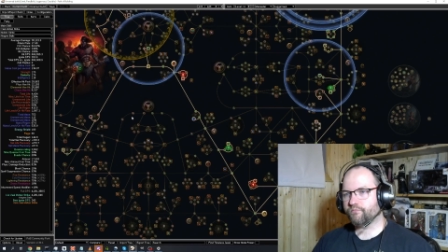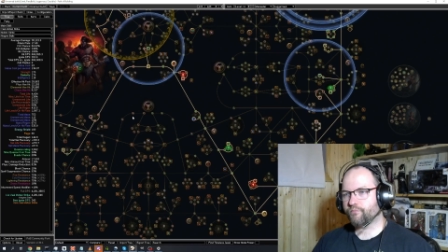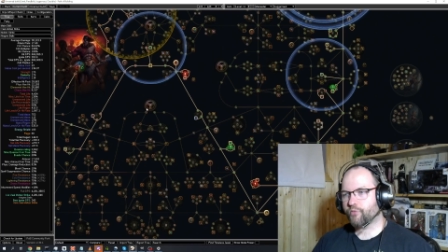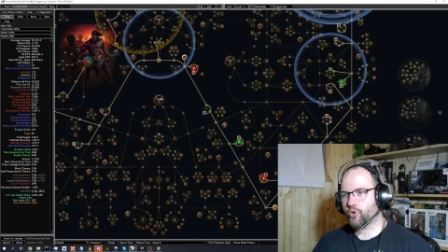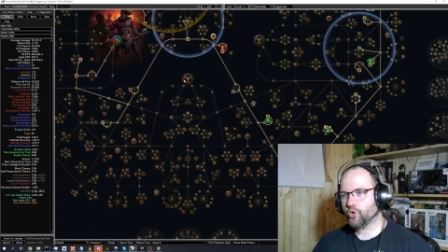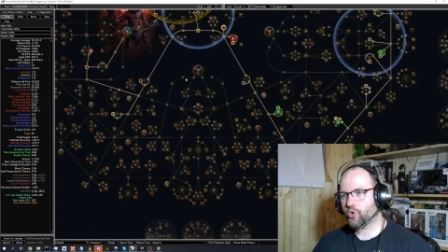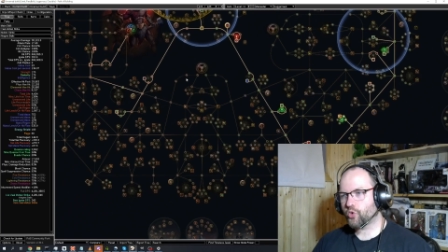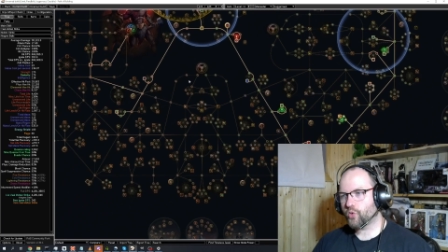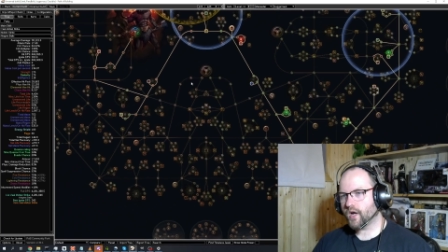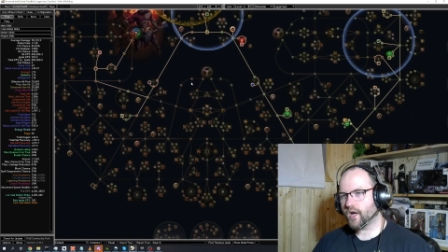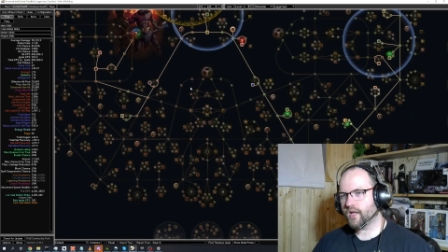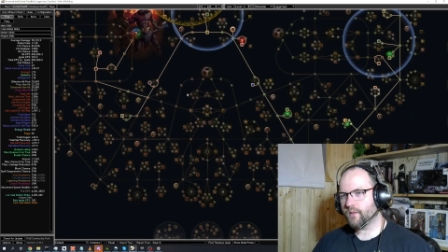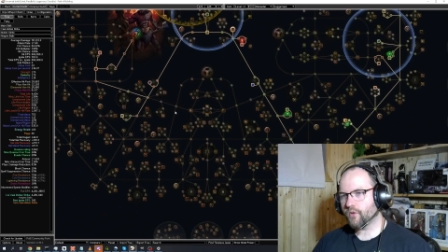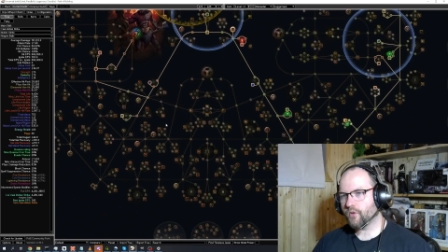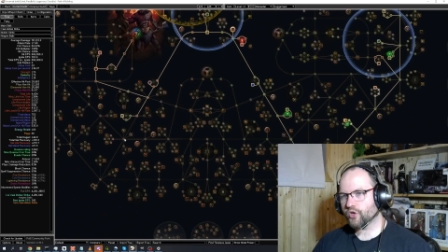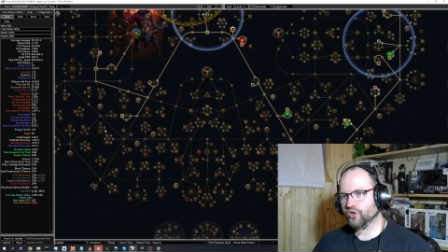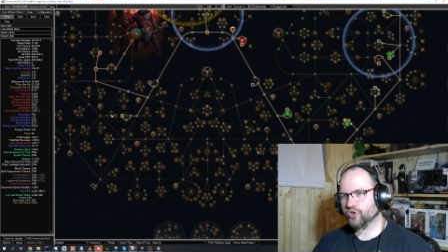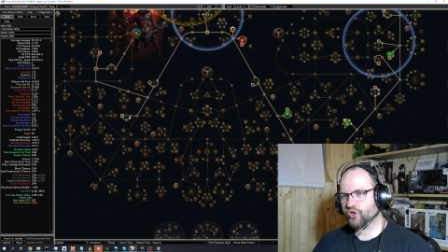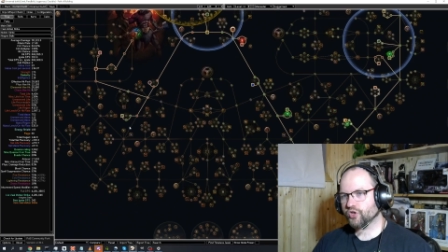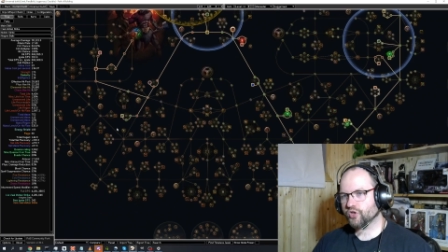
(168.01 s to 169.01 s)
pretty
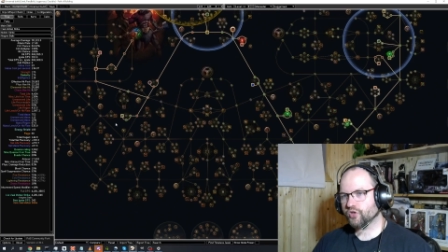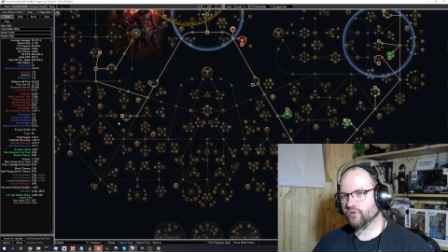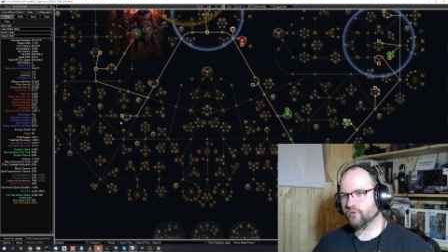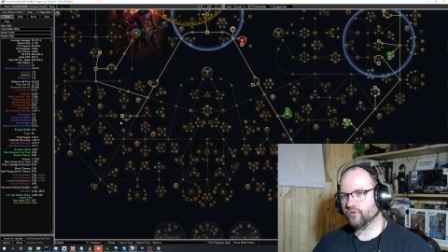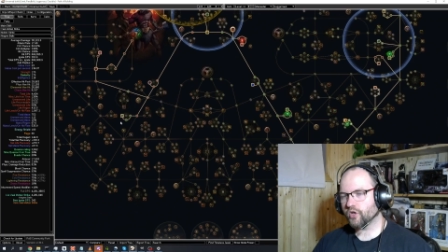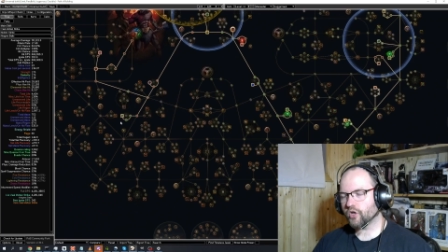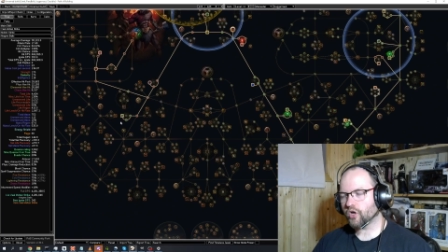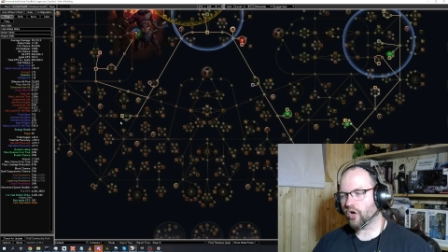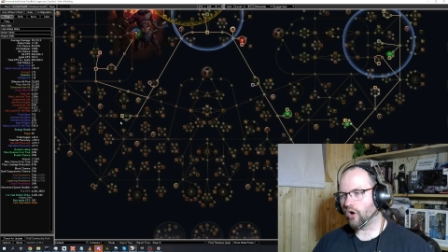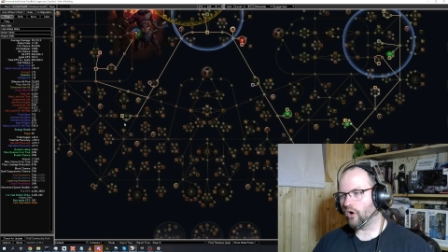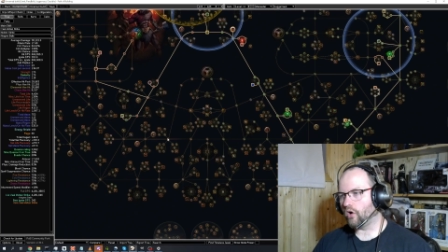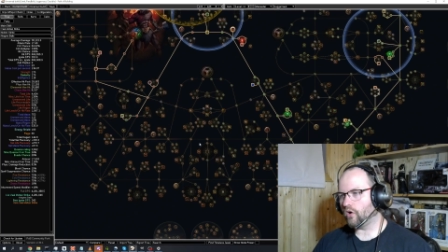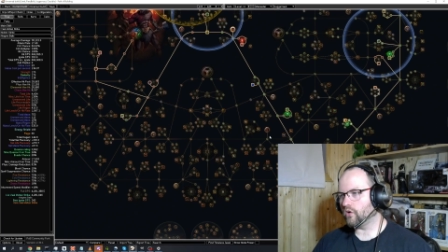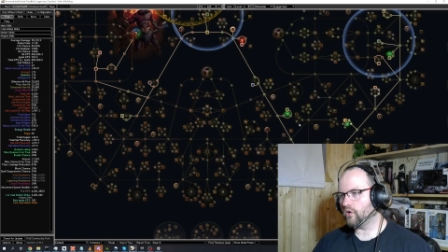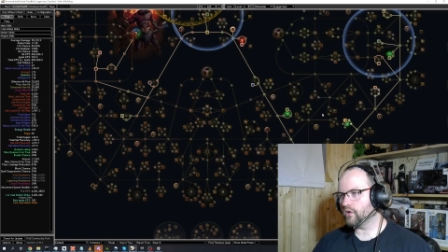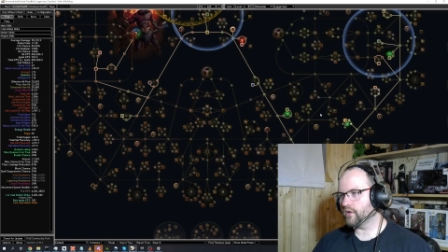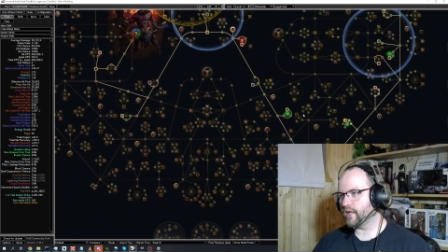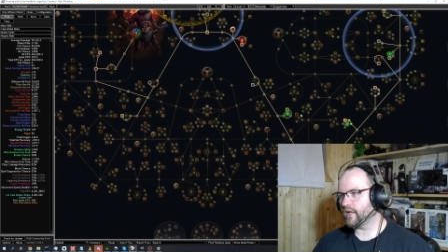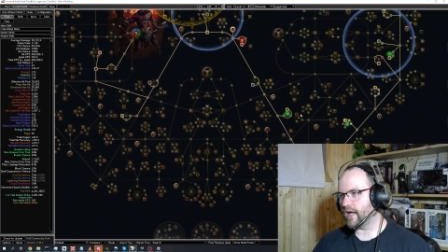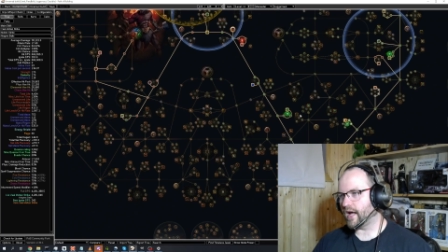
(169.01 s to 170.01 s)
much, not
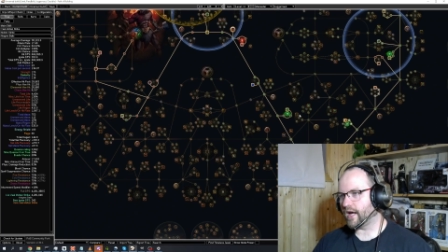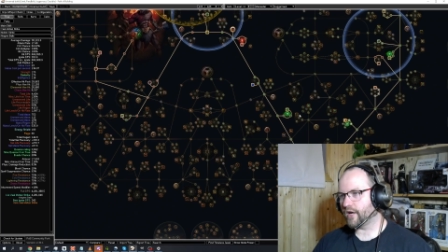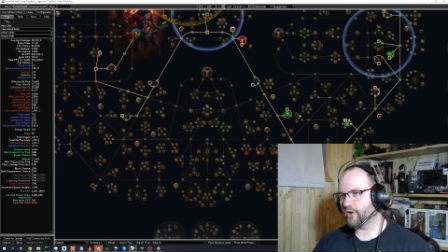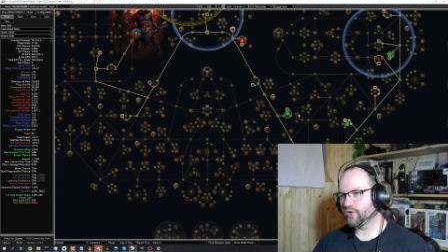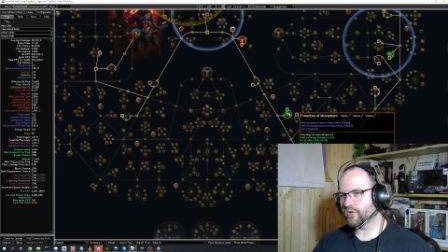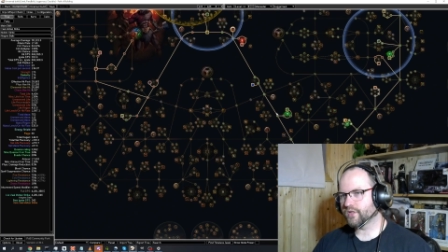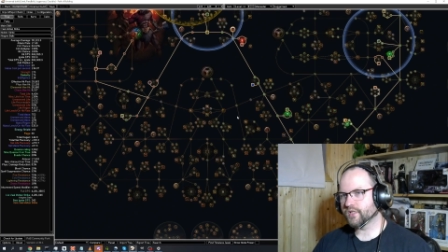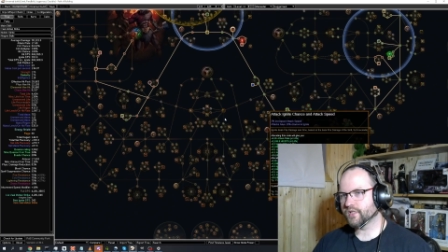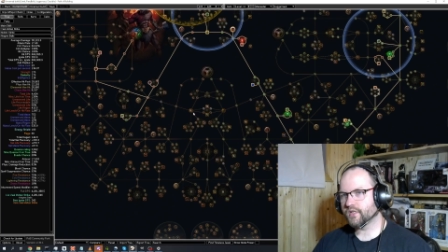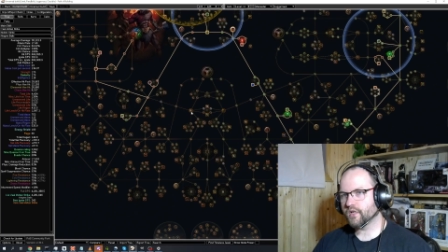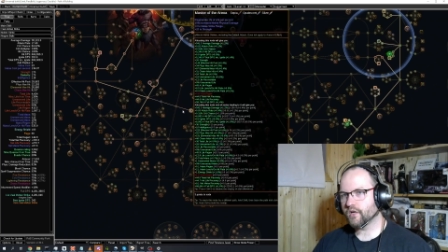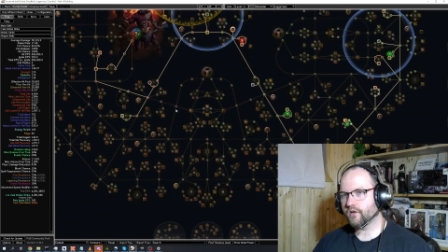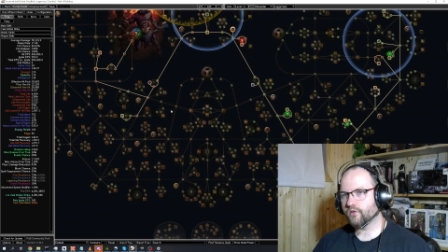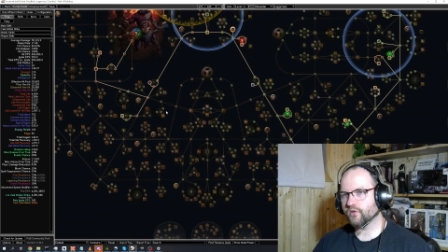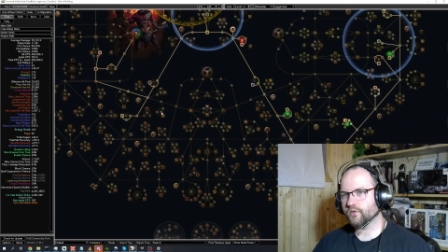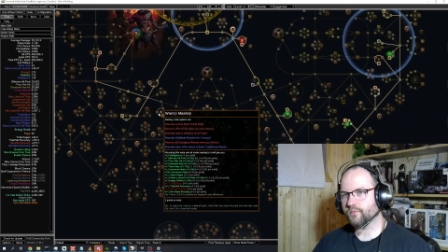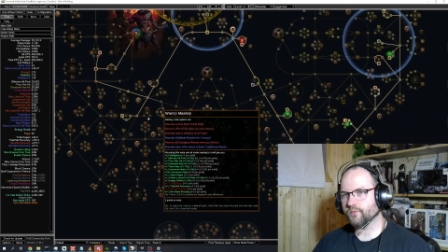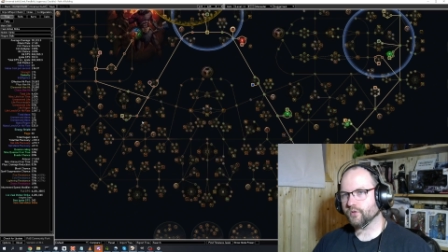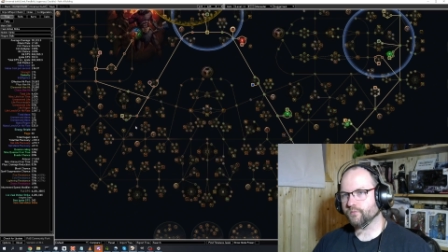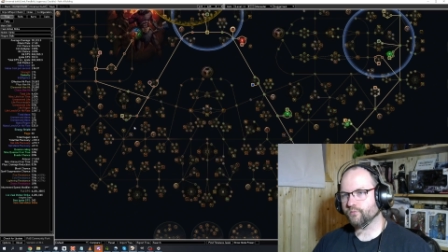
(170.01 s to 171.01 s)
all the accuracy
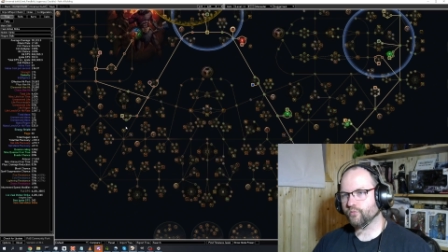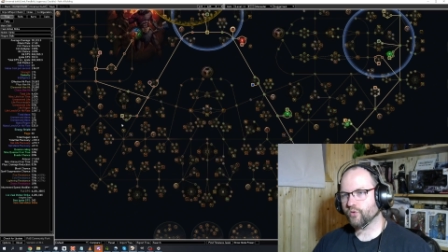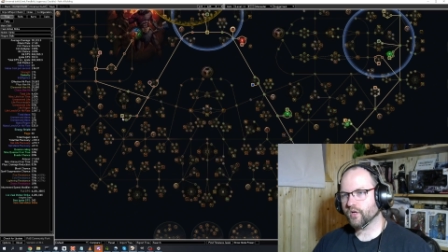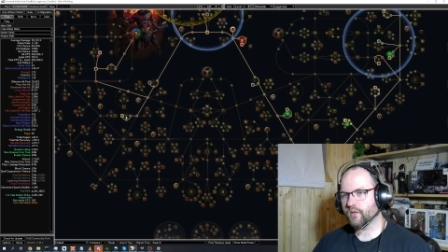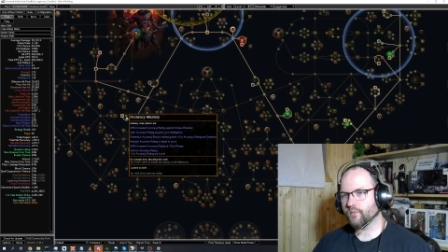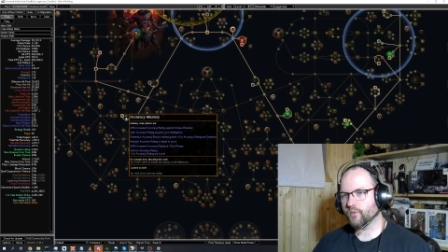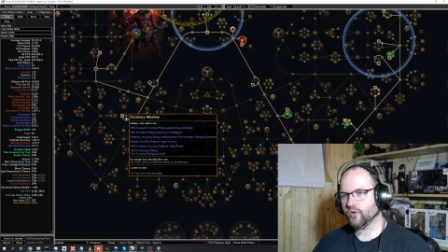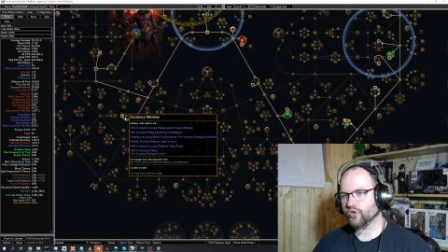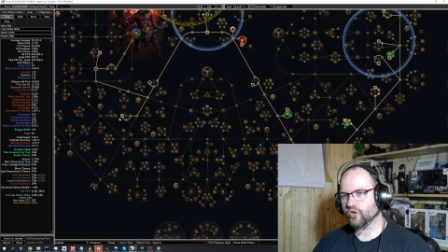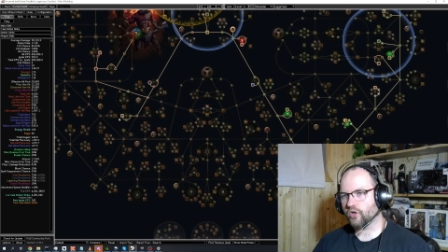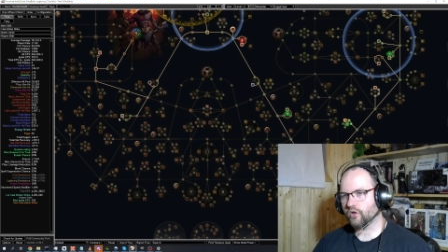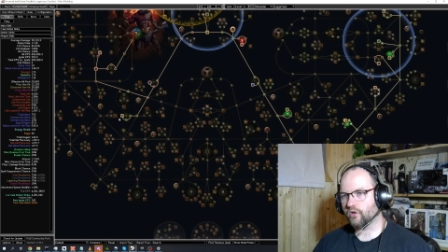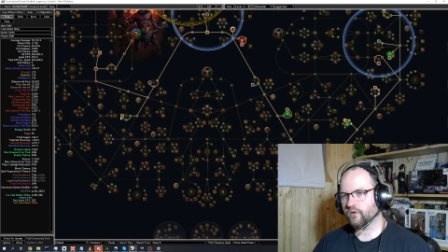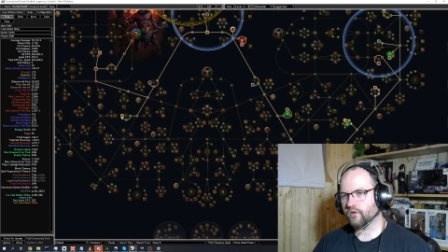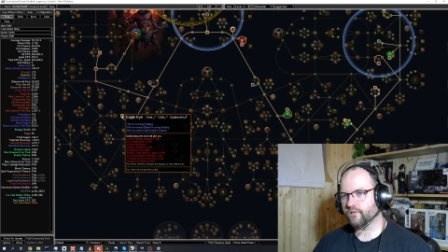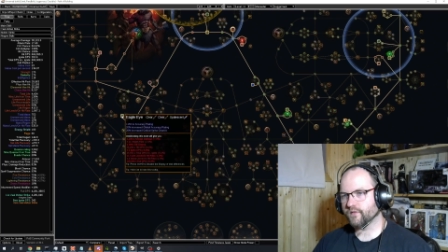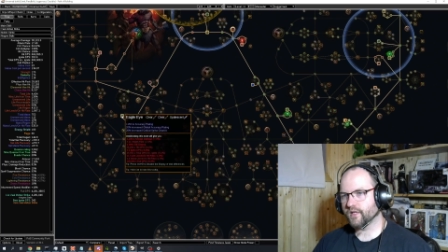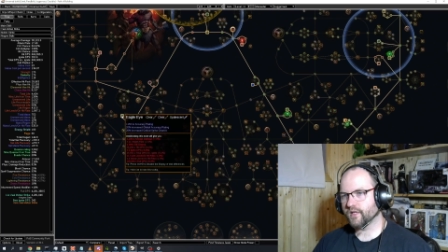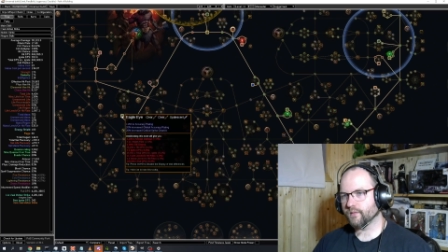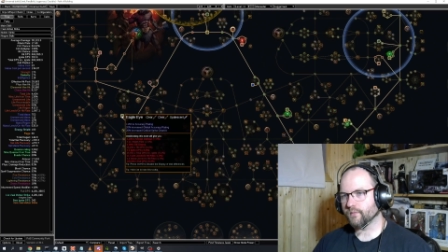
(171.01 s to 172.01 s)
nodes, but pretty much all
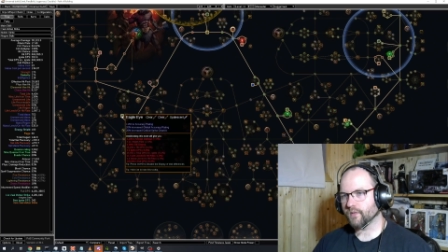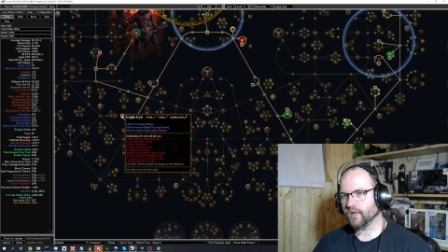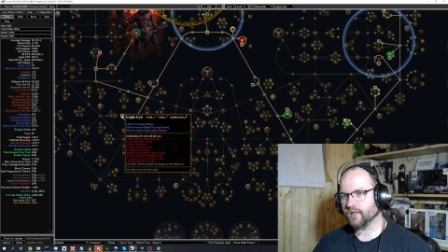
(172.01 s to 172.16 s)
of them.